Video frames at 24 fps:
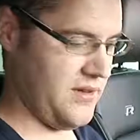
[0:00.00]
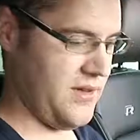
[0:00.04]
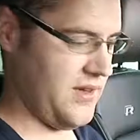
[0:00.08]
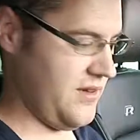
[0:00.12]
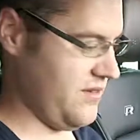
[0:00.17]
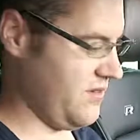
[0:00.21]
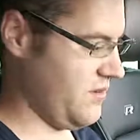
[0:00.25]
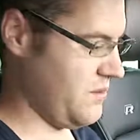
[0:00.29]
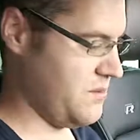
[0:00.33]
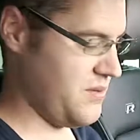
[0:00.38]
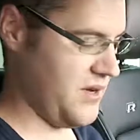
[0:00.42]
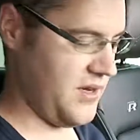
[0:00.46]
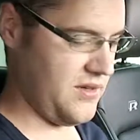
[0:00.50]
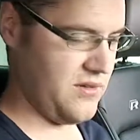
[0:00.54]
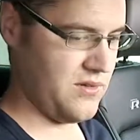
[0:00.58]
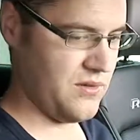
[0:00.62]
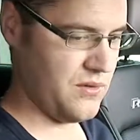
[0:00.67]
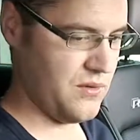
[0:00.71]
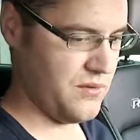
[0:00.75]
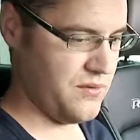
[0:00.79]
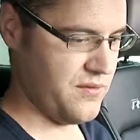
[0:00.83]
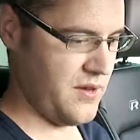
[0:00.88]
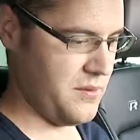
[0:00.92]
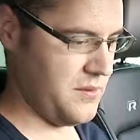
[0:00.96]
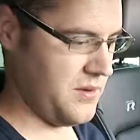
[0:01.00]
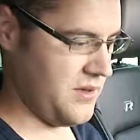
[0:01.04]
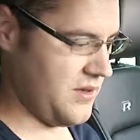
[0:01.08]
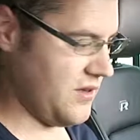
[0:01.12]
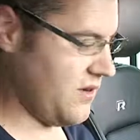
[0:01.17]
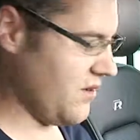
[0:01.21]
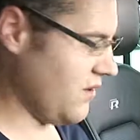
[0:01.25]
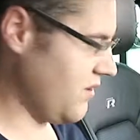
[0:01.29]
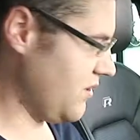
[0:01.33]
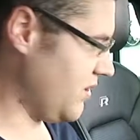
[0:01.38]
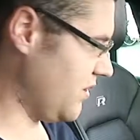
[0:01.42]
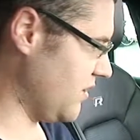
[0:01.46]
It's a practical family
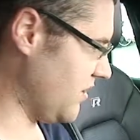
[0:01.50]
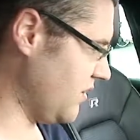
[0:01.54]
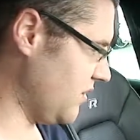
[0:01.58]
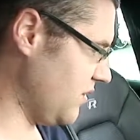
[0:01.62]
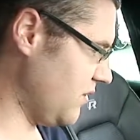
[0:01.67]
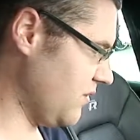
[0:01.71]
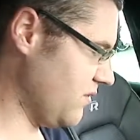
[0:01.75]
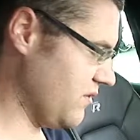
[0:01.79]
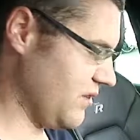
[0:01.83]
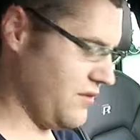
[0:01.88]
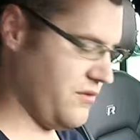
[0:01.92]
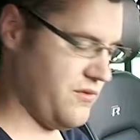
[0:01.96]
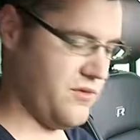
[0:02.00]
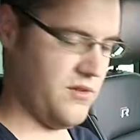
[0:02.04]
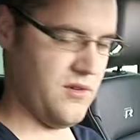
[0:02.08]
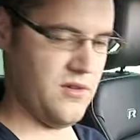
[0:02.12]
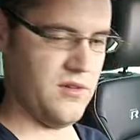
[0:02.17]
car. You can use it for